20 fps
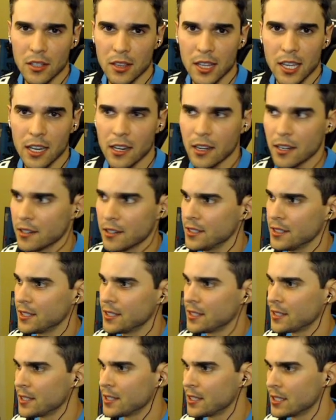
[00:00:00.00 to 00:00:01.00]
Like
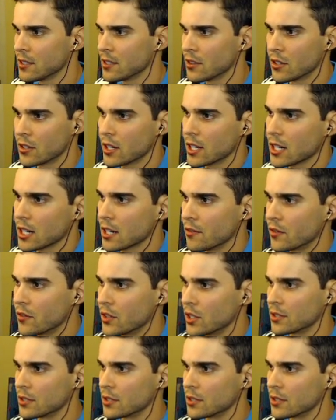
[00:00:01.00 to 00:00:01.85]
they're gonna convert.